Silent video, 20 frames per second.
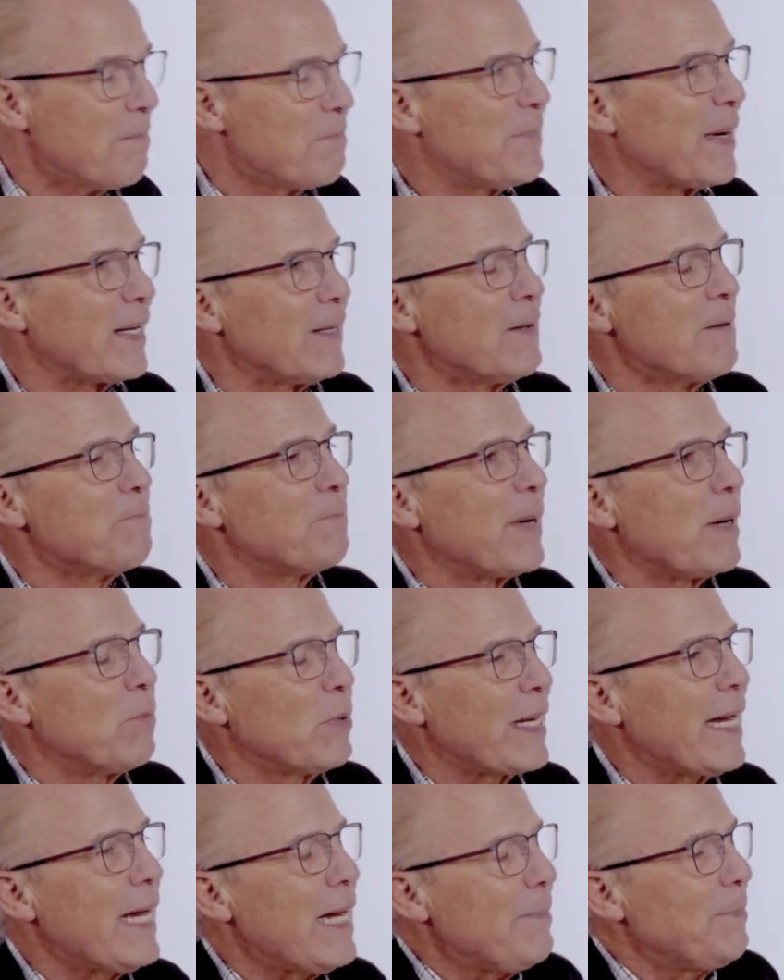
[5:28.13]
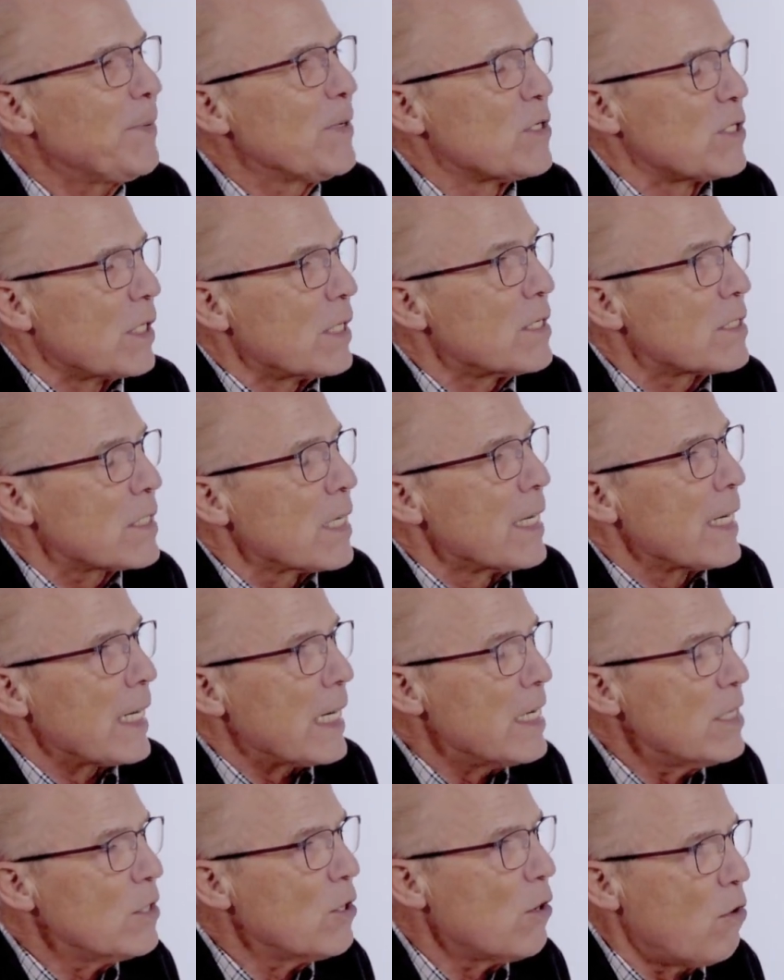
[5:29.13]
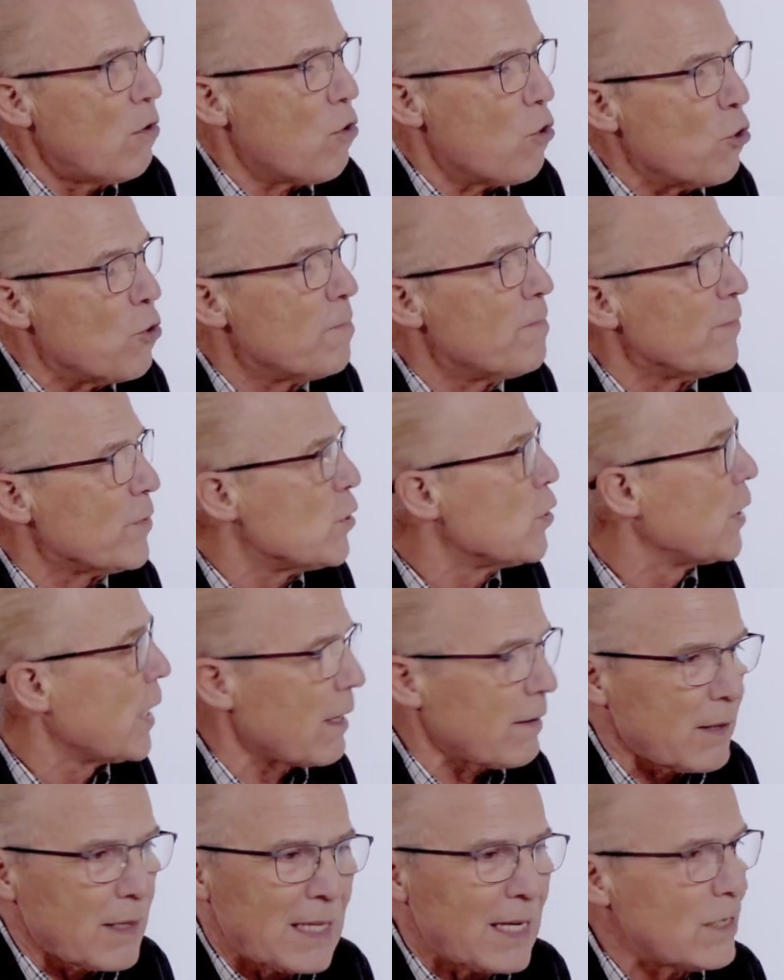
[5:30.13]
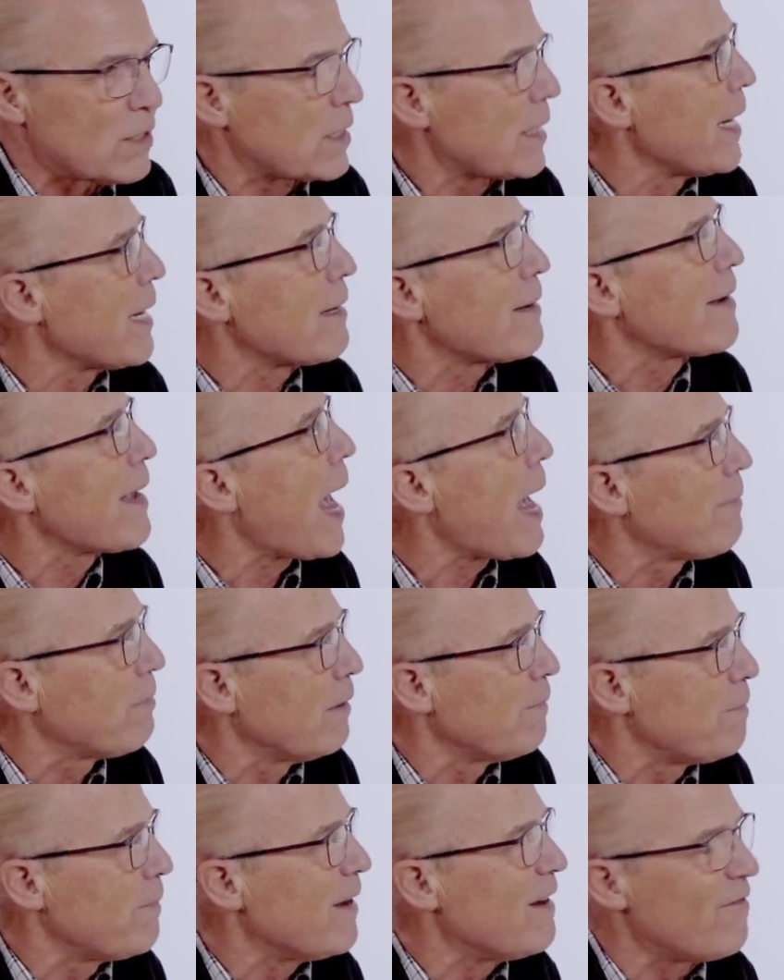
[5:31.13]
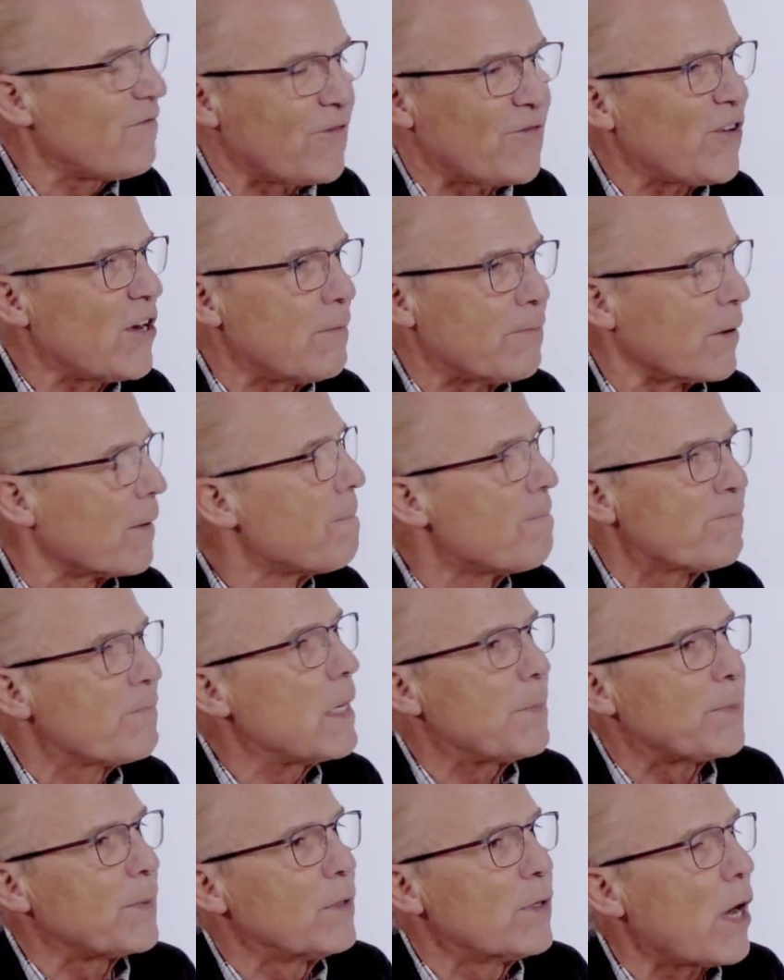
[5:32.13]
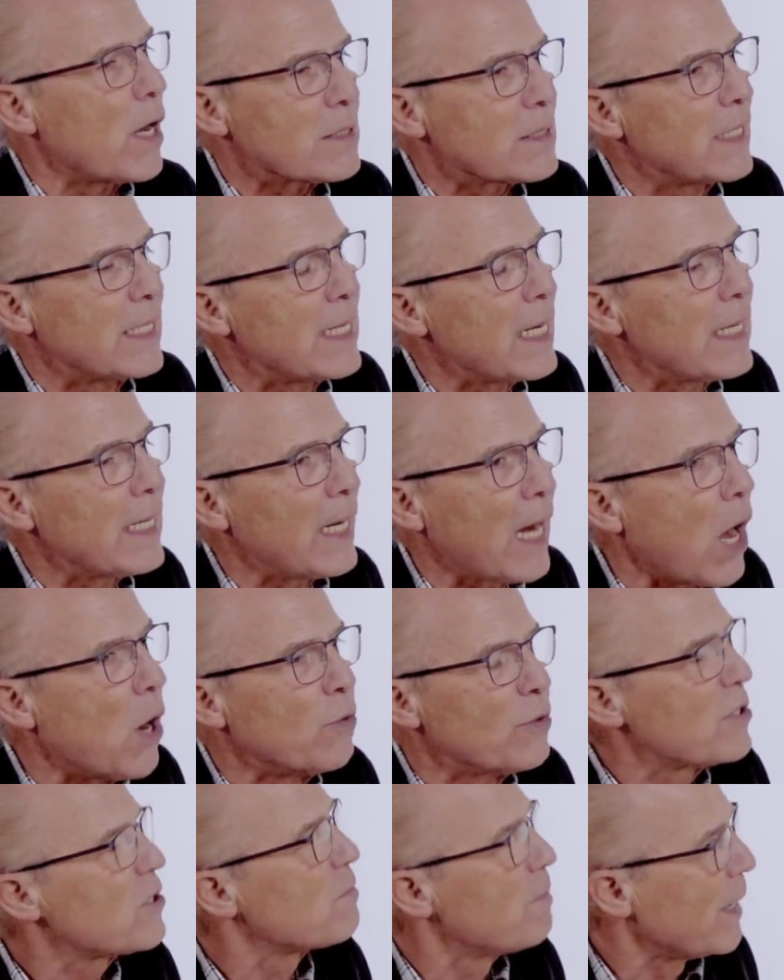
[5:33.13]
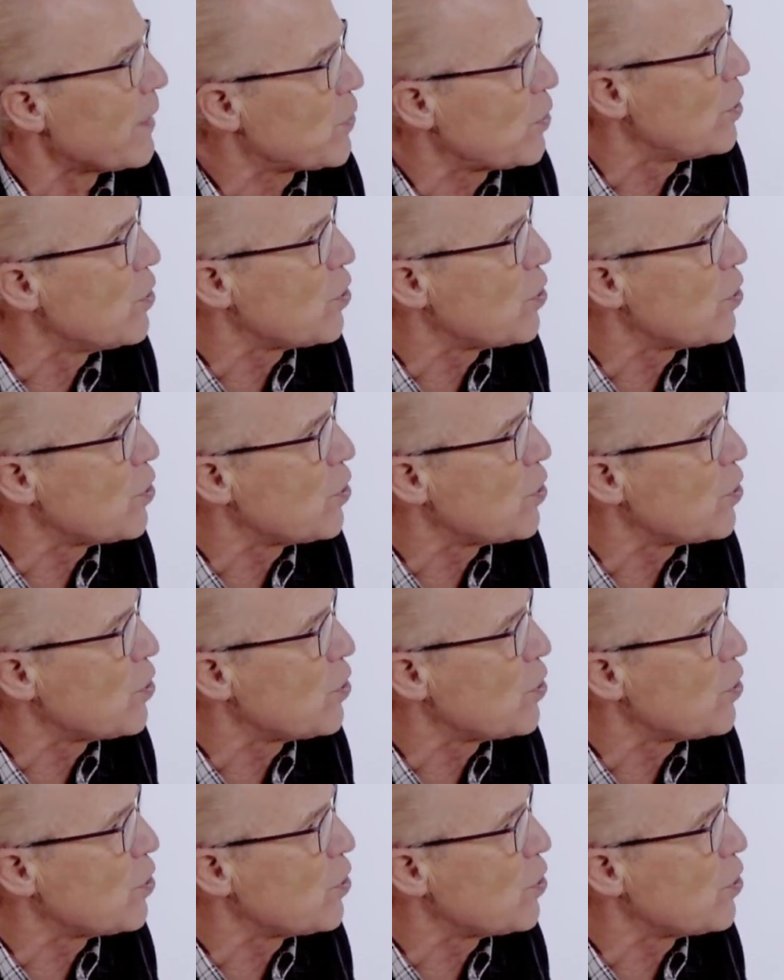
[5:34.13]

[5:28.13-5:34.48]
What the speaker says: But what happens is, in the home, you got things like cabin fever, people not getting out as much to